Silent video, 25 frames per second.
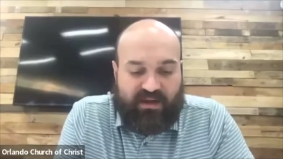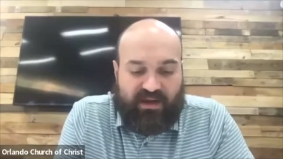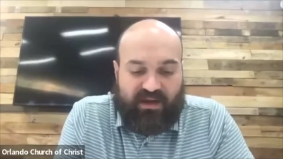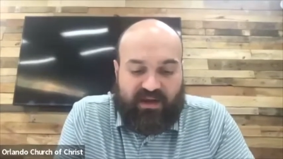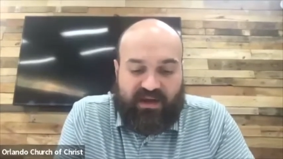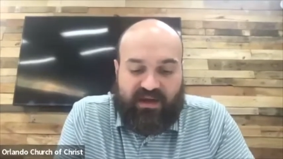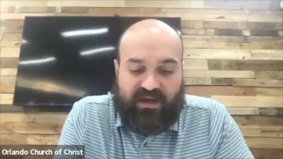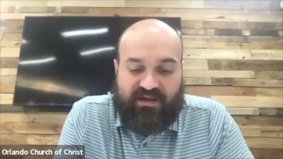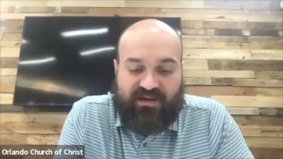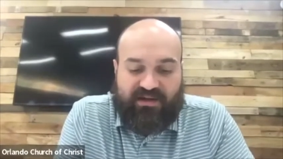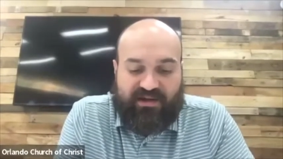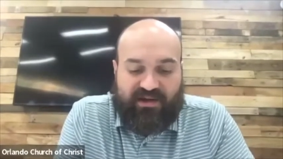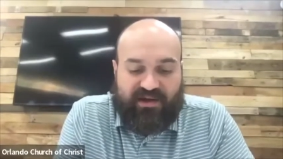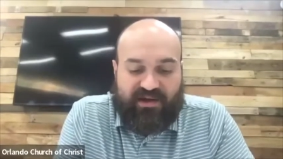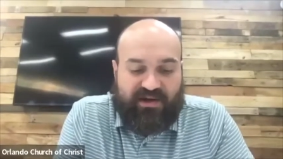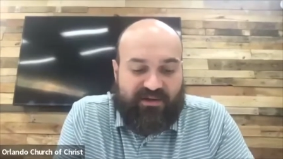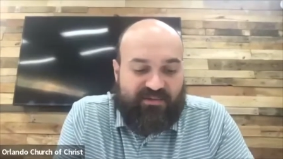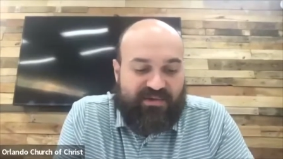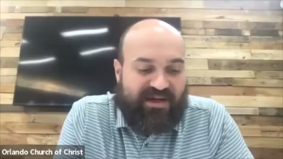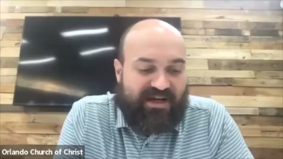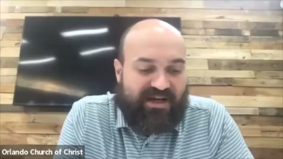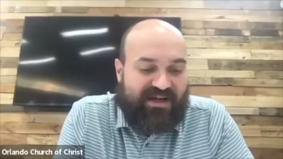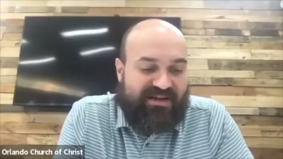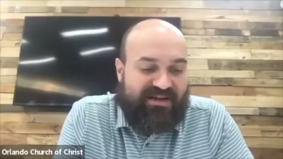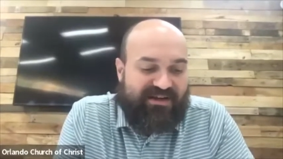And uh,
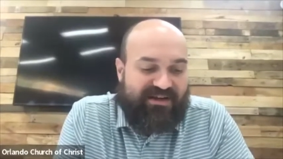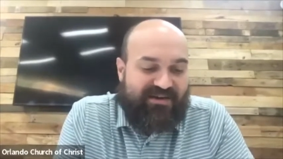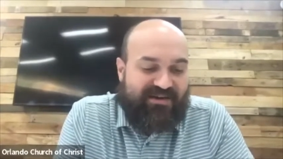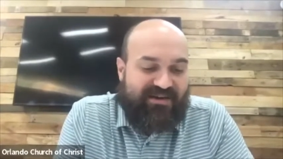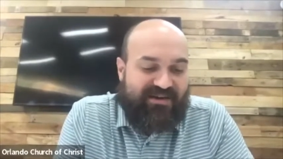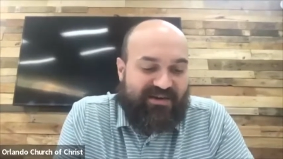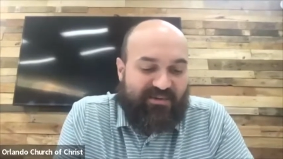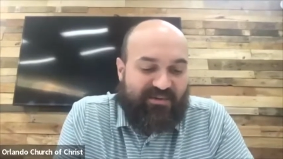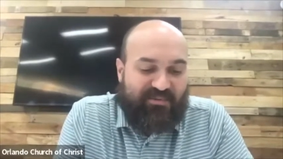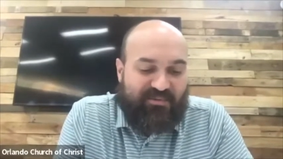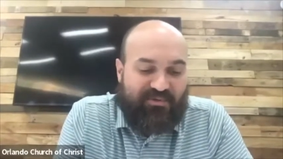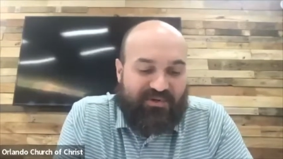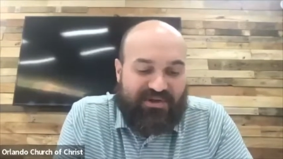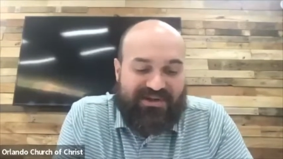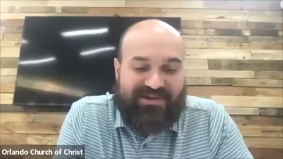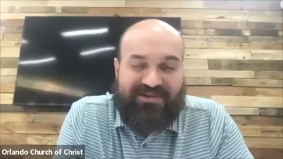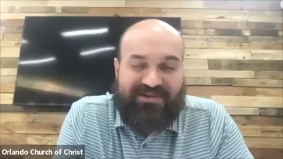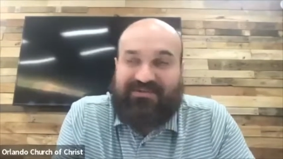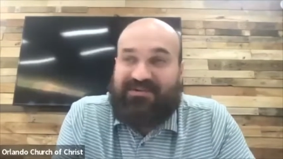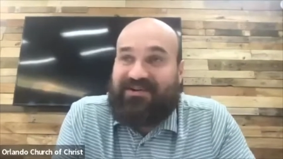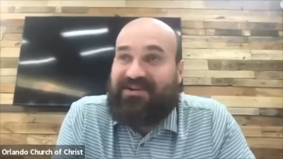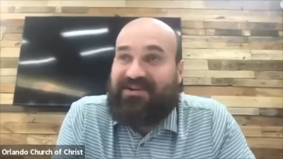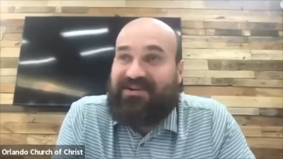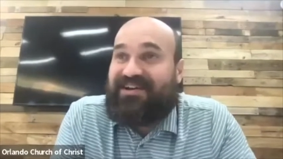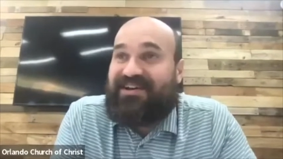we got a really,
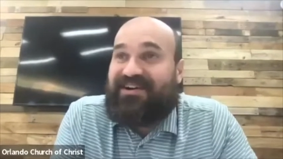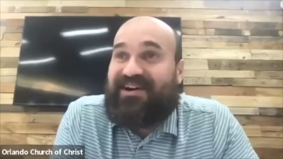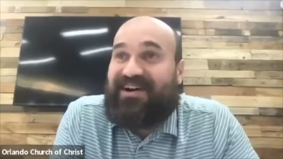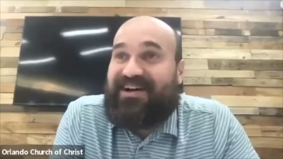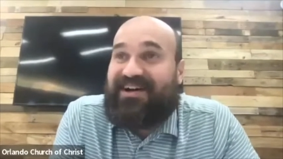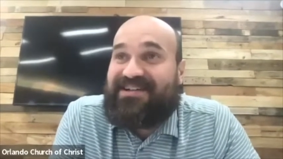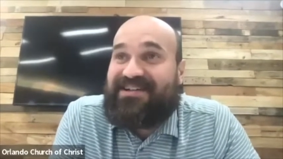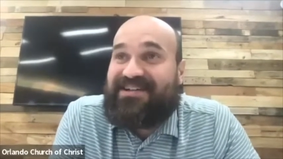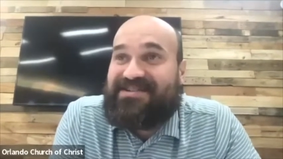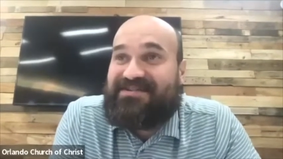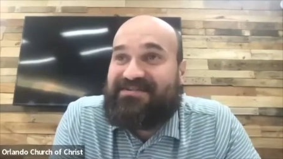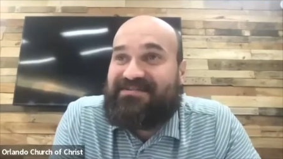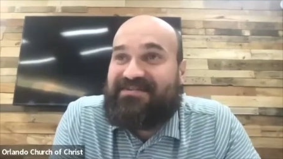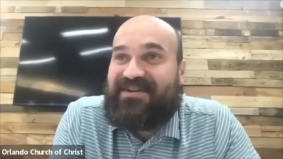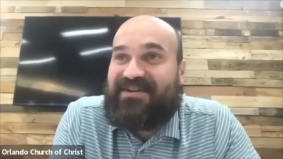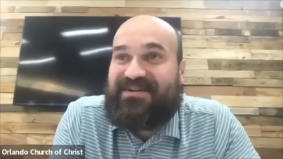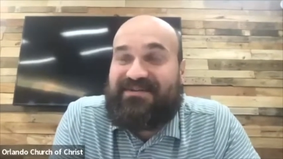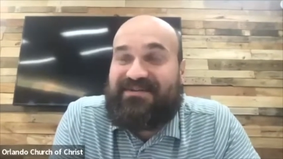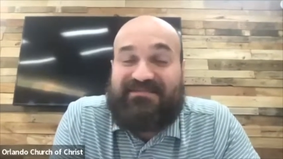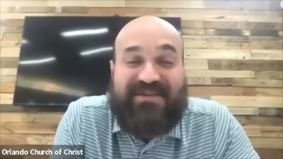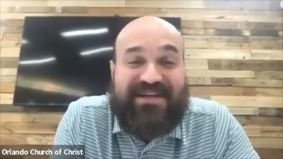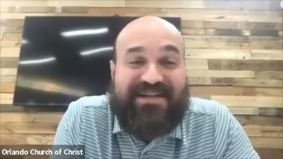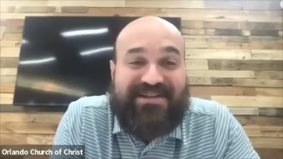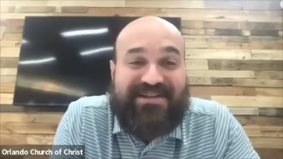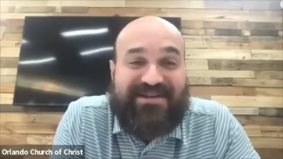really awesome
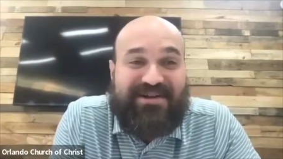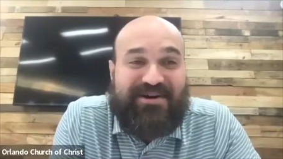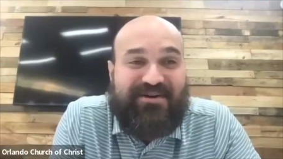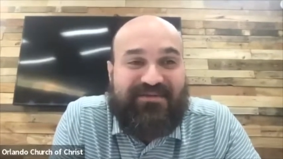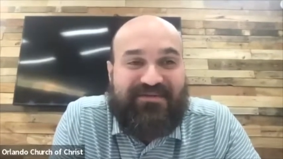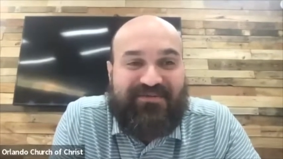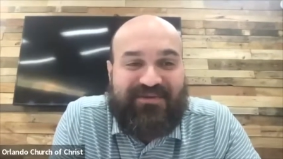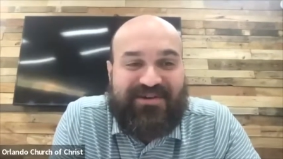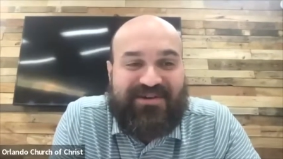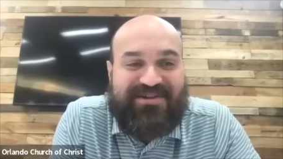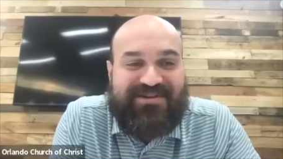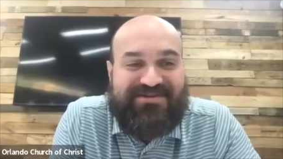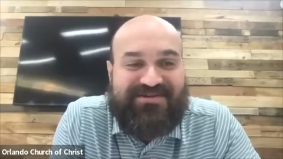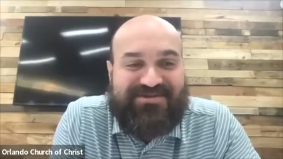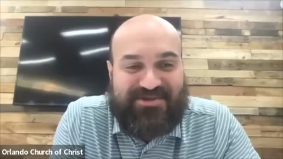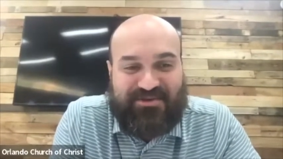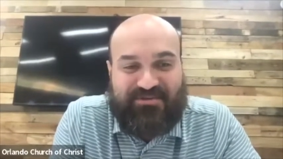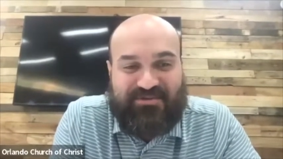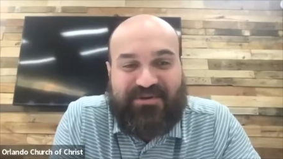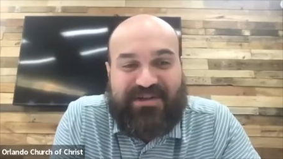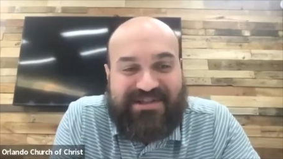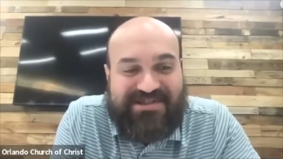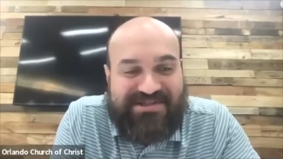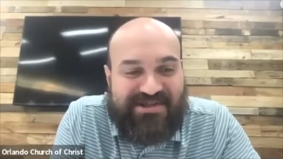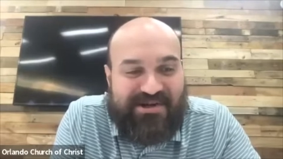meatloaf with
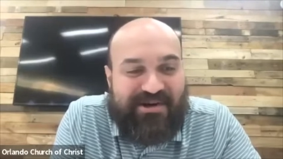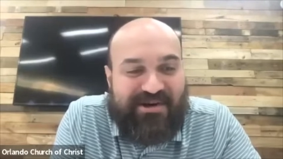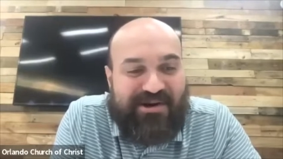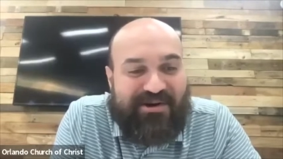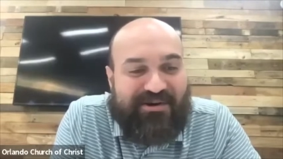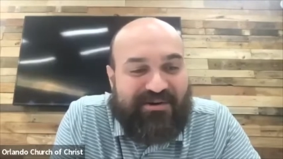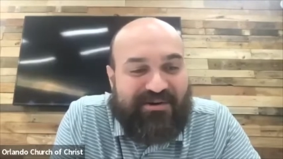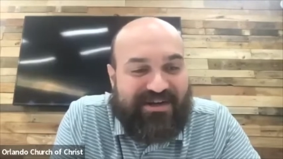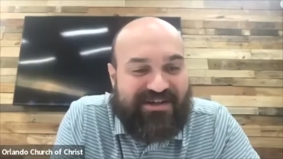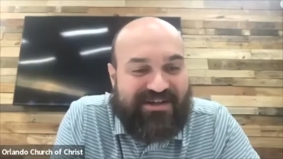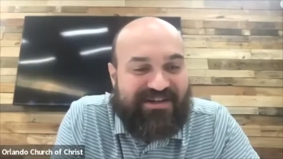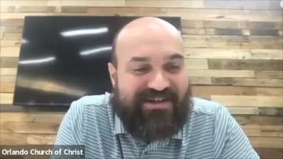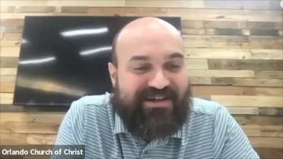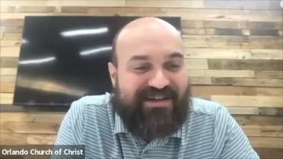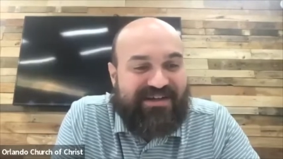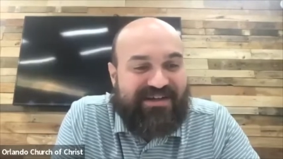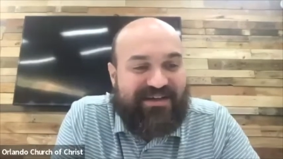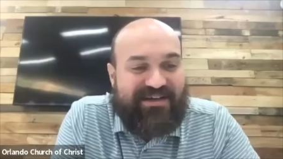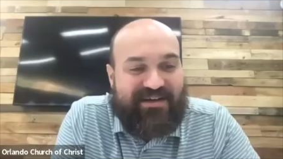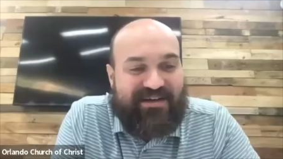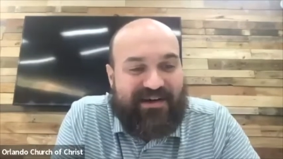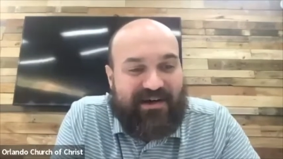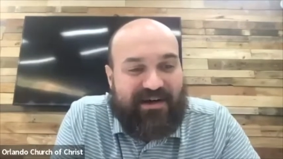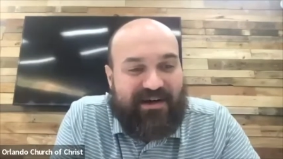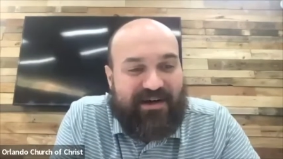chorizo and
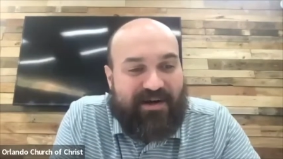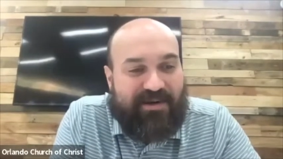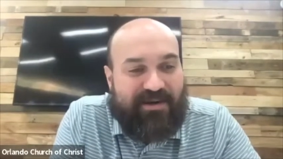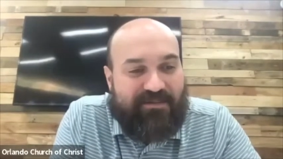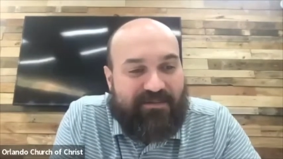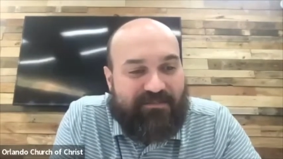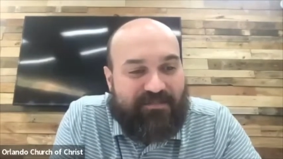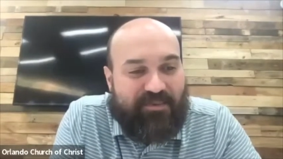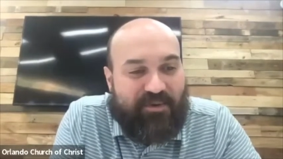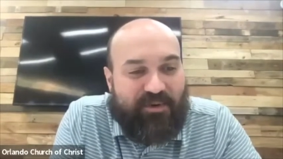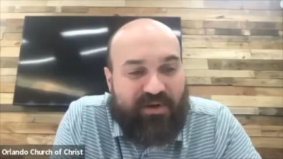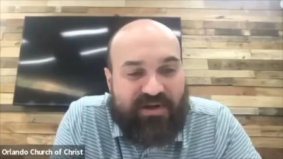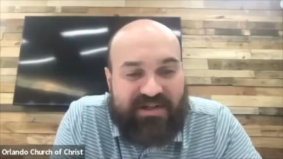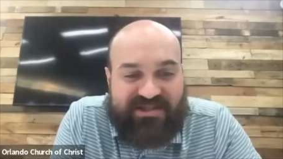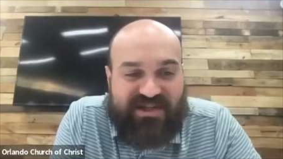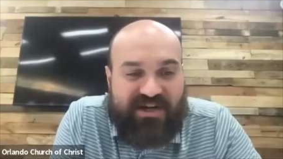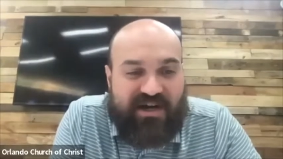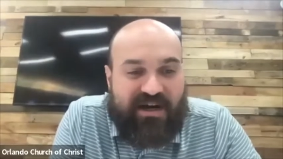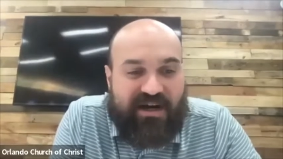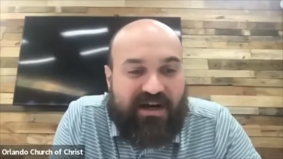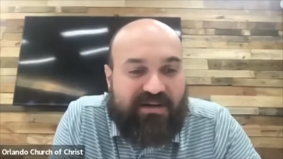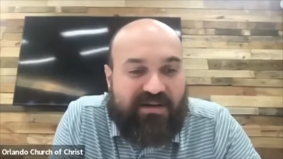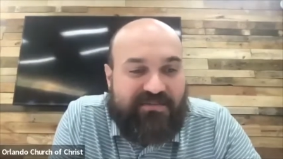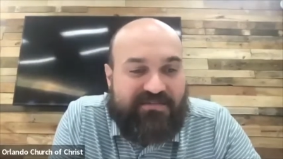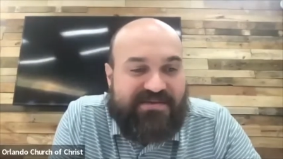um, pork
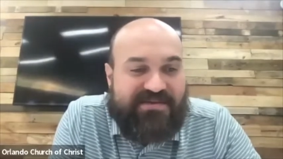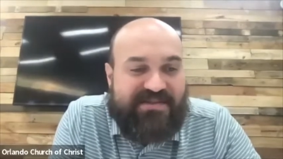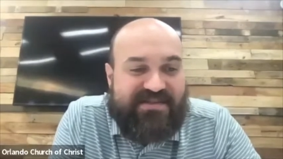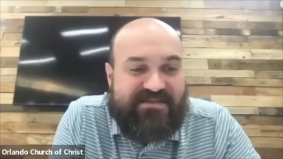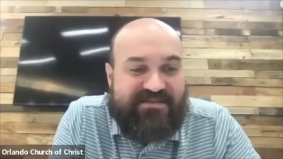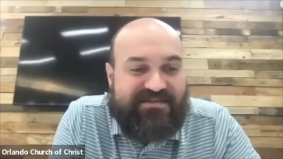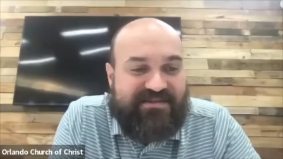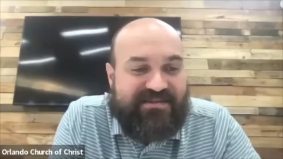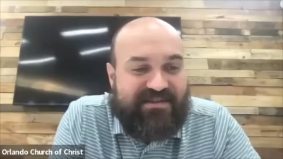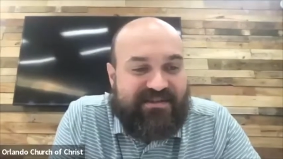chops and